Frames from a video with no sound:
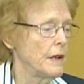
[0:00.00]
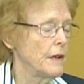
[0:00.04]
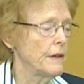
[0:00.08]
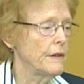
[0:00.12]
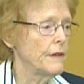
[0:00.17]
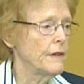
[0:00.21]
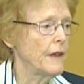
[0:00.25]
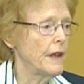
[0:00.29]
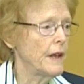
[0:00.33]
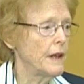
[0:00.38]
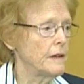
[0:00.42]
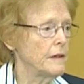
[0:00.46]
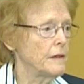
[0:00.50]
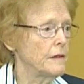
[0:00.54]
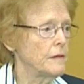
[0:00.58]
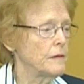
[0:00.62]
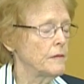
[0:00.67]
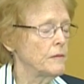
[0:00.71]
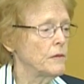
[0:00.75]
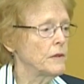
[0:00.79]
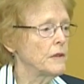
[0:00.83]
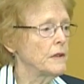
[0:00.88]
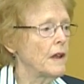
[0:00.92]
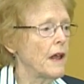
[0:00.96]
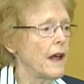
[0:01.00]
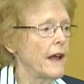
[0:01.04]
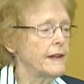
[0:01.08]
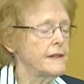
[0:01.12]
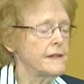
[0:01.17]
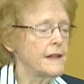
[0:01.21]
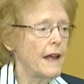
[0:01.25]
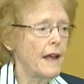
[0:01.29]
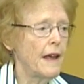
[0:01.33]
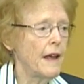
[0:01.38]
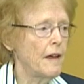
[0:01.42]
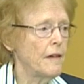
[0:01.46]
that would like
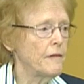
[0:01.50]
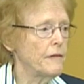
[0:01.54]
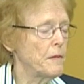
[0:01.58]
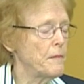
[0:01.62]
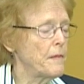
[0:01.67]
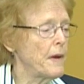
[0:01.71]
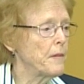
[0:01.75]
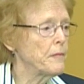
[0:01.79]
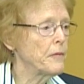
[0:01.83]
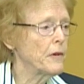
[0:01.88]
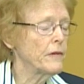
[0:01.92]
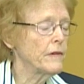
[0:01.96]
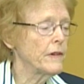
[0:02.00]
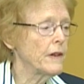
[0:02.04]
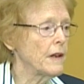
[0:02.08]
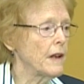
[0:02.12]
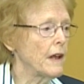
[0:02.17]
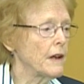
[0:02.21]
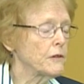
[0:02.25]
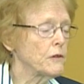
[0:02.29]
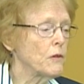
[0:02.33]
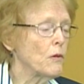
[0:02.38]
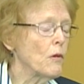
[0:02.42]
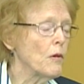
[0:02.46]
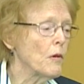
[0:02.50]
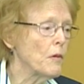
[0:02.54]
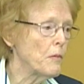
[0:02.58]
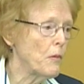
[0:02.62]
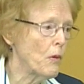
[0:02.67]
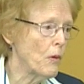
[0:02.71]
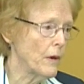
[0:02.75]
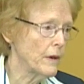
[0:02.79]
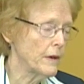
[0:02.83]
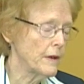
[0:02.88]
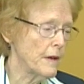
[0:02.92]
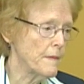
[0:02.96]
to have a member of the electoral
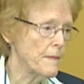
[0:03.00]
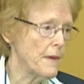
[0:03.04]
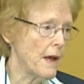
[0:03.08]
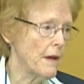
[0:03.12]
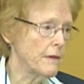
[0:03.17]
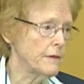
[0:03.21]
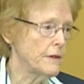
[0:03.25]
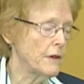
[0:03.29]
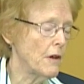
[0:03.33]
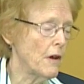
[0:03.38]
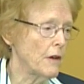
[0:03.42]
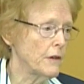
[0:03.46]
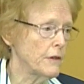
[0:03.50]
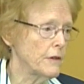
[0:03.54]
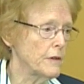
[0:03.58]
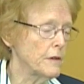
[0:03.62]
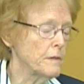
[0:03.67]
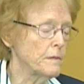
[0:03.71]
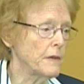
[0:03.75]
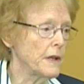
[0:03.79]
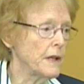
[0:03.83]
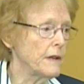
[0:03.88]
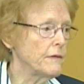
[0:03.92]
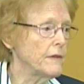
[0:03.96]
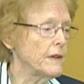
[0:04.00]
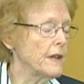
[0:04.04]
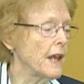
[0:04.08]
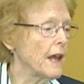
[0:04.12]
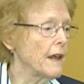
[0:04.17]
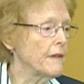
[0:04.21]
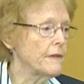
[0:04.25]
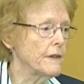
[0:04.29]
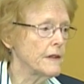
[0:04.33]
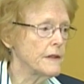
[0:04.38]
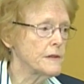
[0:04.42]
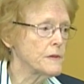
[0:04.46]
board come out and talk to them even
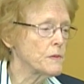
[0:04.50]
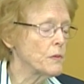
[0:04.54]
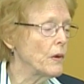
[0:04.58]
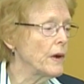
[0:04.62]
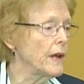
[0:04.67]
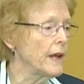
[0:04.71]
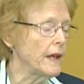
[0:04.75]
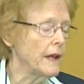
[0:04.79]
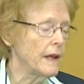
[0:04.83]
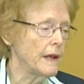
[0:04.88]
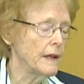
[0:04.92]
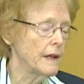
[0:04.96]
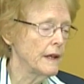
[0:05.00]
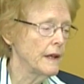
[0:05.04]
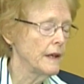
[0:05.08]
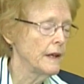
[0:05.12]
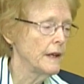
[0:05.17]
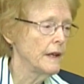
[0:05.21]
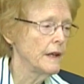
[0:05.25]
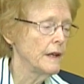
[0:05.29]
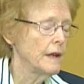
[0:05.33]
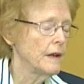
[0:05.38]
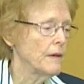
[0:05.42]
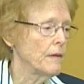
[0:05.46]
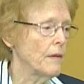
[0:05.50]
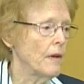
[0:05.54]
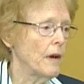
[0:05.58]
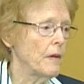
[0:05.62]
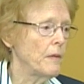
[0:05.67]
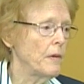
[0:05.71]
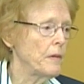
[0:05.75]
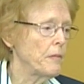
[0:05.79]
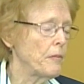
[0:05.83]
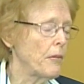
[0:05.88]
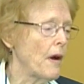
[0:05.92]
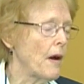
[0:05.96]
yet this week, why
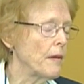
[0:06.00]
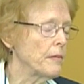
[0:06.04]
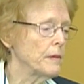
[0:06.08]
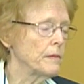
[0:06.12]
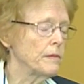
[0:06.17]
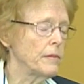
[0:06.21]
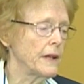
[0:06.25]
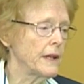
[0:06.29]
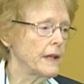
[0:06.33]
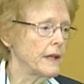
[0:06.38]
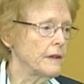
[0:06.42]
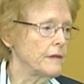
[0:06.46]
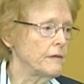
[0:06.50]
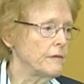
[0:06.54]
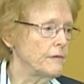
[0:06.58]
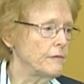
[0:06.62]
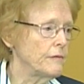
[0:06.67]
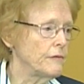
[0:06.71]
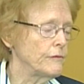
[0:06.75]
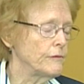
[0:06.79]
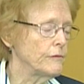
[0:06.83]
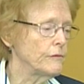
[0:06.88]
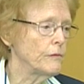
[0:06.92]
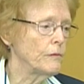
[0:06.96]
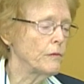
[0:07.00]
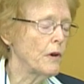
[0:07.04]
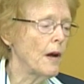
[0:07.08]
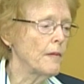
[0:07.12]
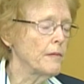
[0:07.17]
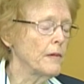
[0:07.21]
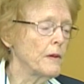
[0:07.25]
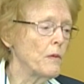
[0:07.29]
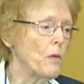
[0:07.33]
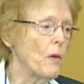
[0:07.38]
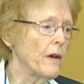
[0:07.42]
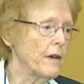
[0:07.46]
we probably
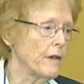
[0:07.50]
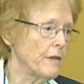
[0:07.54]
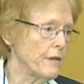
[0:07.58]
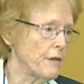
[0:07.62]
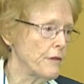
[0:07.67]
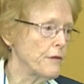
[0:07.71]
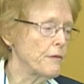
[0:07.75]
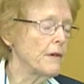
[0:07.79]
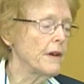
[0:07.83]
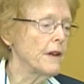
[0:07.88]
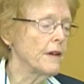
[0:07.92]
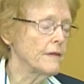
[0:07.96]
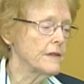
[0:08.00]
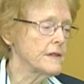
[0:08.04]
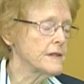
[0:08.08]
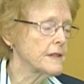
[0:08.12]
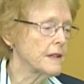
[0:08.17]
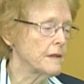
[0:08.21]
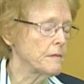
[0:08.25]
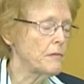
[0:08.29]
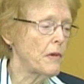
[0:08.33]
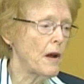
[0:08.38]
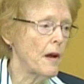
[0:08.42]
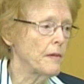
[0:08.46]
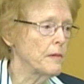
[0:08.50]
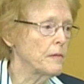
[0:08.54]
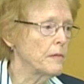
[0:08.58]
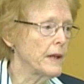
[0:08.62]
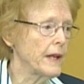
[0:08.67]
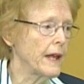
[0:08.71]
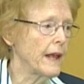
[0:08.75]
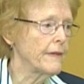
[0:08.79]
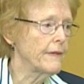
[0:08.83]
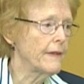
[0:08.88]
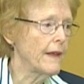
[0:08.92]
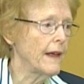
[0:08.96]
one of the three of us can probably
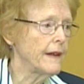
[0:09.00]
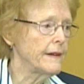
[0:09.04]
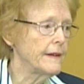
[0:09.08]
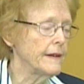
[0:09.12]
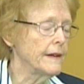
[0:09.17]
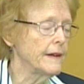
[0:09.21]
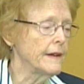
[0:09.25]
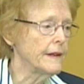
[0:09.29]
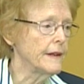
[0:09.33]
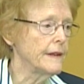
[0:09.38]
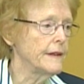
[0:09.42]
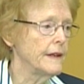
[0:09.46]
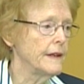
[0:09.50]
get that done.